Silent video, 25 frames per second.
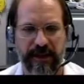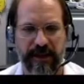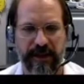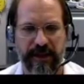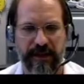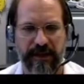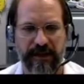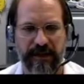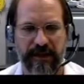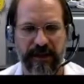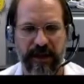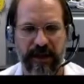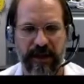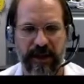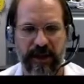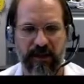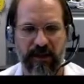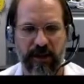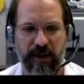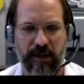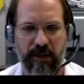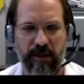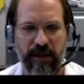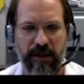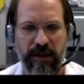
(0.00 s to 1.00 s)
this
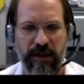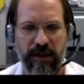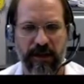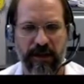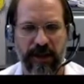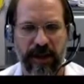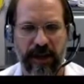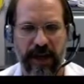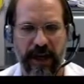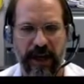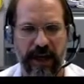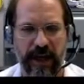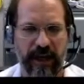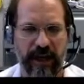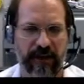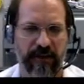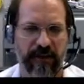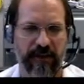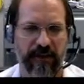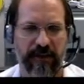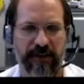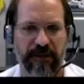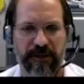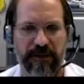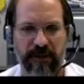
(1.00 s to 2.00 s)
diagram where they already
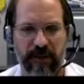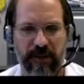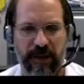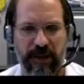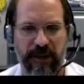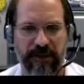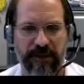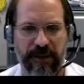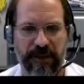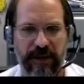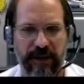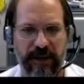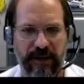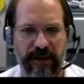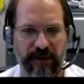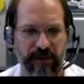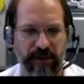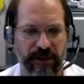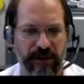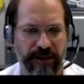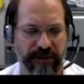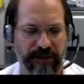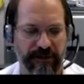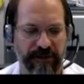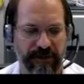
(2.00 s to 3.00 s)
have the relevant things
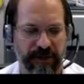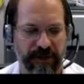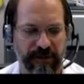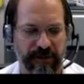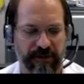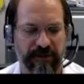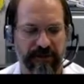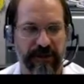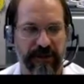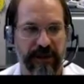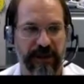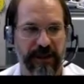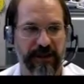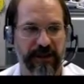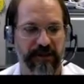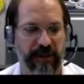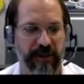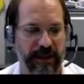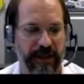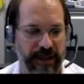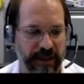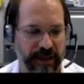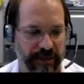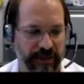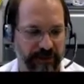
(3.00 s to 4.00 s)
written to ease
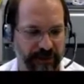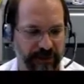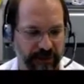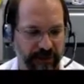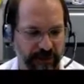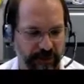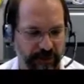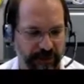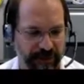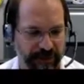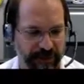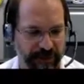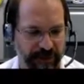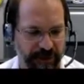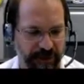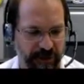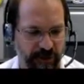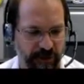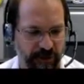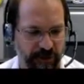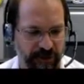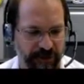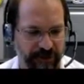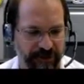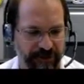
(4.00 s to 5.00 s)
my life a little bit and
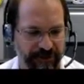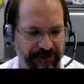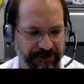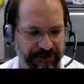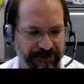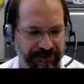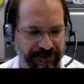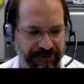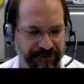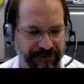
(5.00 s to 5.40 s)
yours.